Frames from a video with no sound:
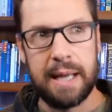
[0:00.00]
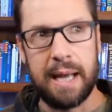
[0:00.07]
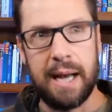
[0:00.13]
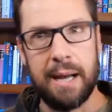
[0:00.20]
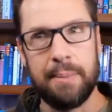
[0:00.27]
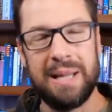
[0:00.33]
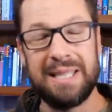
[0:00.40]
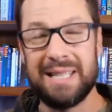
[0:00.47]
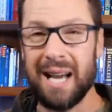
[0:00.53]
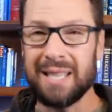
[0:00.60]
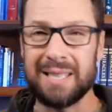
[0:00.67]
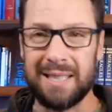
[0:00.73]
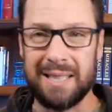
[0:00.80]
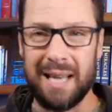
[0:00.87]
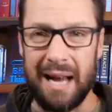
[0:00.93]
Um, it
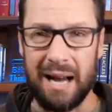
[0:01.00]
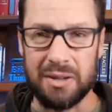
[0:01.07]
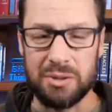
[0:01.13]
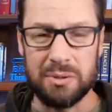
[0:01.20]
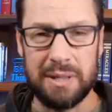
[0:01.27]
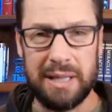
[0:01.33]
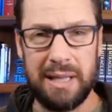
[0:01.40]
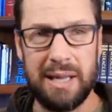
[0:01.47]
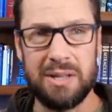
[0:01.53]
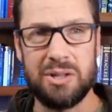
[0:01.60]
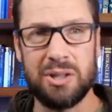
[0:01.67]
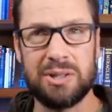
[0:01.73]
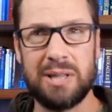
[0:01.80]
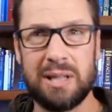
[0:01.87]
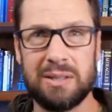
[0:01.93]
doesn't actually. It
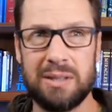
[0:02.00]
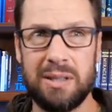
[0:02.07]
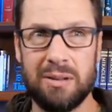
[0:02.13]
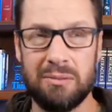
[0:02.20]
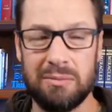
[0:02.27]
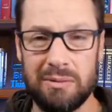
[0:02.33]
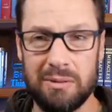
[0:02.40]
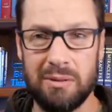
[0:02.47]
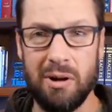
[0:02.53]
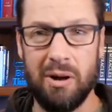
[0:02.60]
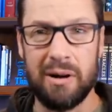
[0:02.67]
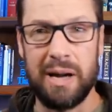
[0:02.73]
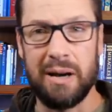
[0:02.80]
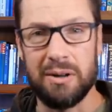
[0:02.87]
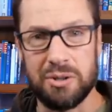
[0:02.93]
just says, you know,
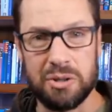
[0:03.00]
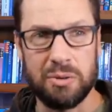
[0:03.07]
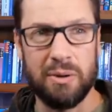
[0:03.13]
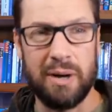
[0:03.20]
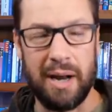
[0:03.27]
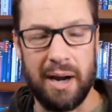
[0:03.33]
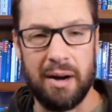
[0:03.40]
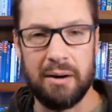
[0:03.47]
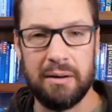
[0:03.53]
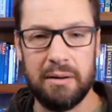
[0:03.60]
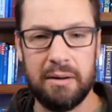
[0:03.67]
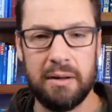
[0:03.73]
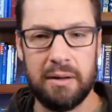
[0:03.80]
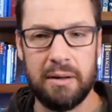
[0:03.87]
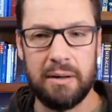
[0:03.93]
long hair, short hair.
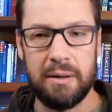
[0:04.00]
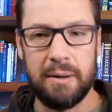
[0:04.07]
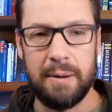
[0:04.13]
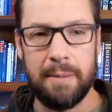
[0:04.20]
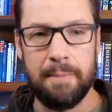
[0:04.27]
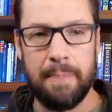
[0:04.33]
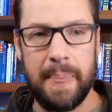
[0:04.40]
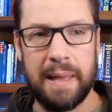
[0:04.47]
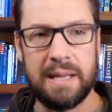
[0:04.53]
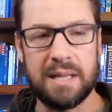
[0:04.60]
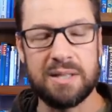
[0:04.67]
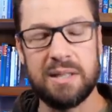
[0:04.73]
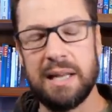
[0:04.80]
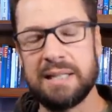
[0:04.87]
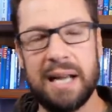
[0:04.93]
It
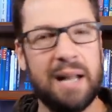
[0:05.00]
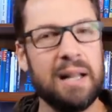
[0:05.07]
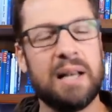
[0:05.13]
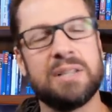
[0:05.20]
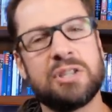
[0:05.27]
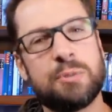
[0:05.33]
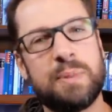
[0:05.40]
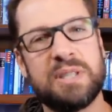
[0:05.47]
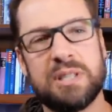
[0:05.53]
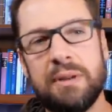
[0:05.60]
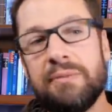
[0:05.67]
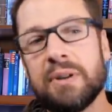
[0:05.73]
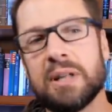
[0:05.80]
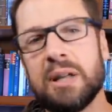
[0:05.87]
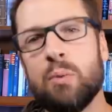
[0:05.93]
doesn't tell us
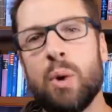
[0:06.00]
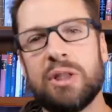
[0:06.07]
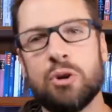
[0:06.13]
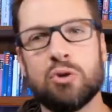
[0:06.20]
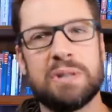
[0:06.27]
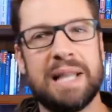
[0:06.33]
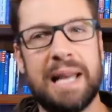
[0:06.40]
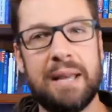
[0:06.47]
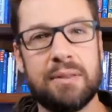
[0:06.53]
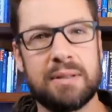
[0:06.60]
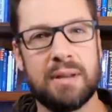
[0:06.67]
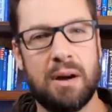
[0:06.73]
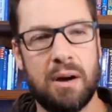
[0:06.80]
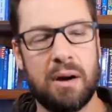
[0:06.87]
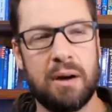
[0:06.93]
specifically what those lengths
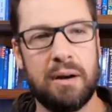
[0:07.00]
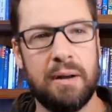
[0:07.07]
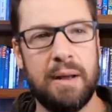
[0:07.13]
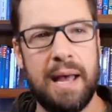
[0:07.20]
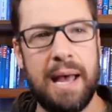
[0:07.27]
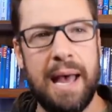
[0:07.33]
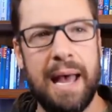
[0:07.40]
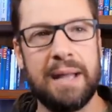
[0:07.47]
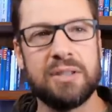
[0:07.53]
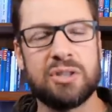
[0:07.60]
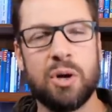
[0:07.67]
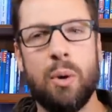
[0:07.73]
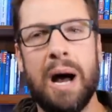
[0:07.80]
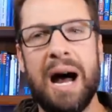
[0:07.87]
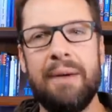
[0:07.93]
are. And
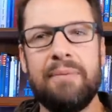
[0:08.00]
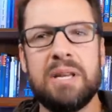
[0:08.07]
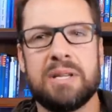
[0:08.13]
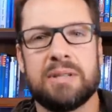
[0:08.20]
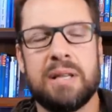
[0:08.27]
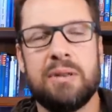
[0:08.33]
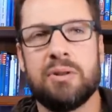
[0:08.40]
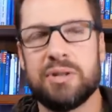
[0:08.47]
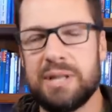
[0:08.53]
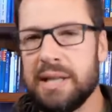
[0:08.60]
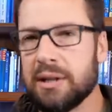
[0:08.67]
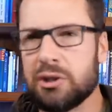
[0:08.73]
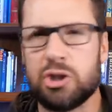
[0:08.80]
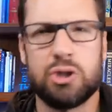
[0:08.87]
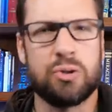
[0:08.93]
so obviously there's the
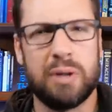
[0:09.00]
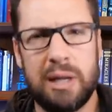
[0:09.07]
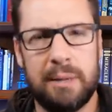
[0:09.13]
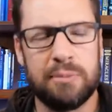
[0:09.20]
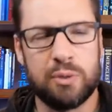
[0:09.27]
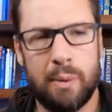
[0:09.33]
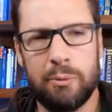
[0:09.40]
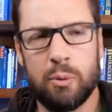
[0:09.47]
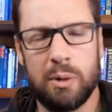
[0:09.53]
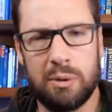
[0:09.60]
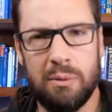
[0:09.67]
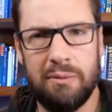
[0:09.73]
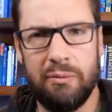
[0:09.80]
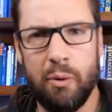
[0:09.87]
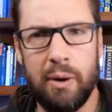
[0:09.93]
extremes we would want
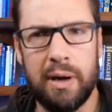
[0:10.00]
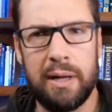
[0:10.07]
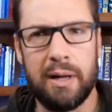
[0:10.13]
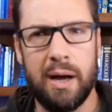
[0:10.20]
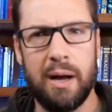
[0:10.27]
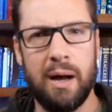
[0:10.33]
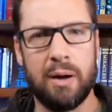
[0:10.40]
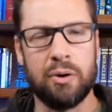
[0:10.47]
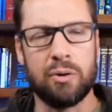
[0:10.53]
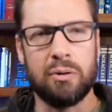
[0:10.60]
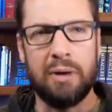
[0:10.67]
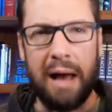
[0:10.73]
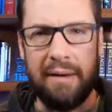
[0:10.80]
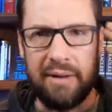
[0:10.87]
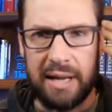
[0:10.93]
to avoid. A, a
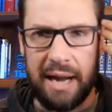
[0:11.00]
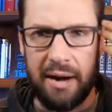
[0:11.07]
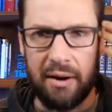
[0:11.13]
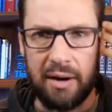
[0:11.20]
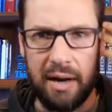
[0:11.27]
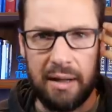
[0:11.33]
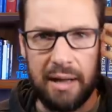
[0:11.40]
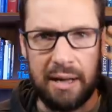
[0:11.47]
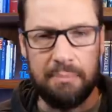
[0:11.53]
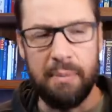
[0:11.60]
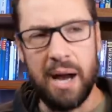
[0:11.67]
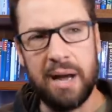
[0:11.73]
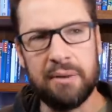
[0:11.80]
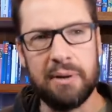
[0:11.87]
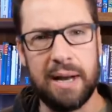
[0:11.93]
girl having a haircut like
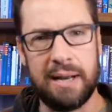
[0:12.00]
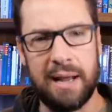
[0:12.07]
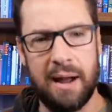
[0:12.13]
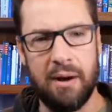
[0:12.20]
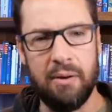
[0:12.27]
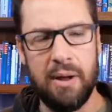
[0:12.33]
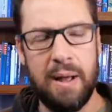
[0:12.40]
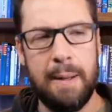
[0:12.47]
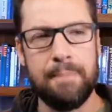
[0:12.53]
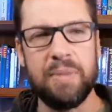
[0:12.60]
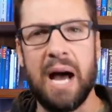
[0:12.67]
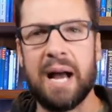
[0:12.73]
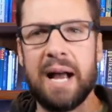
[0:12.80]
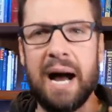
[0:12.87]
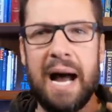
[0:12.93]
mine right now
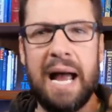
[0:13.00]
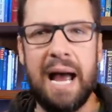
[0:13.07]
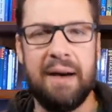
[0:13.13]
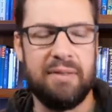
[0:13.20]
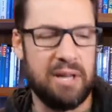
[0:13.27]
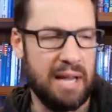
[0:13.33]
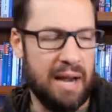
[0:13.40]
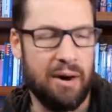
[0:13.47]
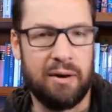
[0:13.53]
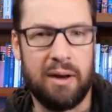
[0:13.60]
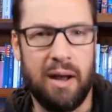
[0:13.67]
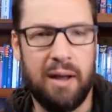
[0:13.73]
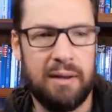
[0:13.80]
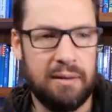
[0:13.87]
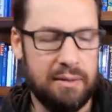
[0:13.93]
a guy having a
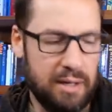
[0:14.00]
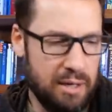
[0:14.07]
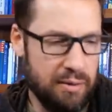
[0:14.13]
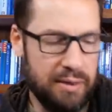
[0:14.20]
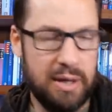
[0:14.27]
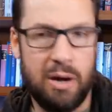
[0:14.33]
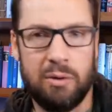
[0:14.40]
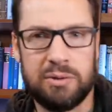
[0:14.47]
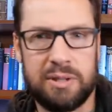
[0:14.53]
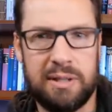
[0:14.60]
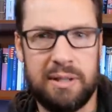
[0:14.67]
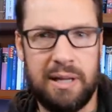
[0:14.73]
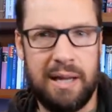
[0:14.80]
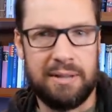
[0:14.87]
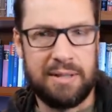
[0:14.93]
haircut, you know, that goes
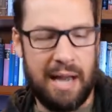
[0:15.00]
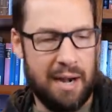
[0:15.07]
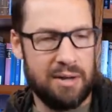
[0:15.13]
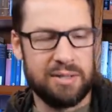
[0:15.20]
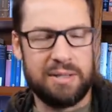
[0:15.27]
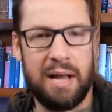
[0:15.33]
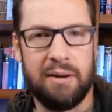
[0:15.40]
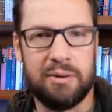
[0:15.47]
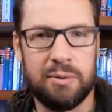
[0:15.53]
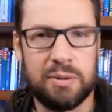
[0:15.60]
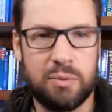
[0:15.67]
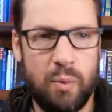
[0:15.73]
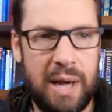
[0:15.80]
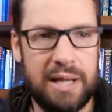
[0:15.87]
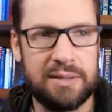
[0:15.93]
his hair is down to
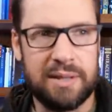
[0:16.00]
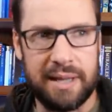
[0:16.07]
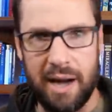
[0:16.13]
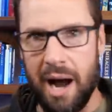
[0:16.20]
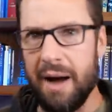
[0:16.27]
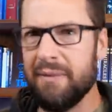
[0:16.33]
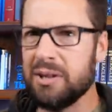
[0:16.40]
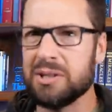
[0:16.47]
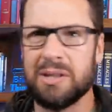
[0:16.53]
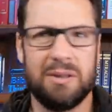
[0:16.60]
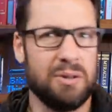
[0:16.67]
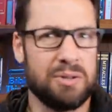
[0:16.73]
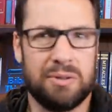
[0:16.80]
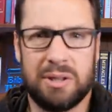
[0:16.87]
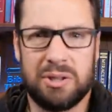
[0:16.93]
his waist, like obviously
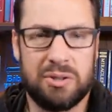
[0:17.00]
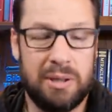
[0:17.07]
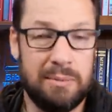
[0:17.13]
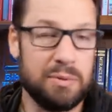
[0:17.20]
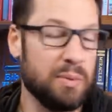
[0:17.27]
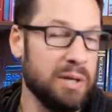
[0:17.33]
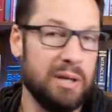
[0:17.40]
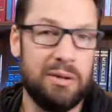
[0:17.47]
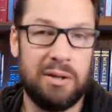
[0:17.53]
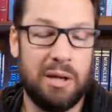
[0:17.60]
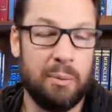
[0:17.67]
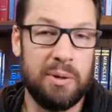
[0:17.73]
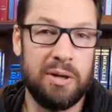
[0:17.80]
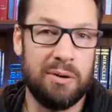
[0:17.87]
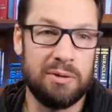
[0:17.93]
those are extremes where
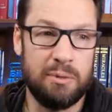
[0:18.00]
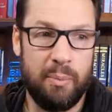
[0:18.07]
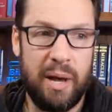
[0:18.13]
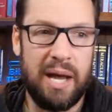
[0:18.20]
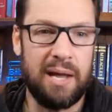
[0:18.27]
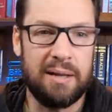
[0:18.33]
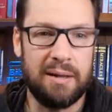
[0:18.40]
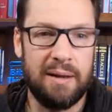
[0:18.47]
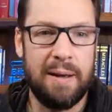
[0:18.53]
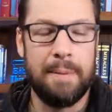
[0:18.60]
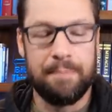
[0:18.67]
there'd be no debate.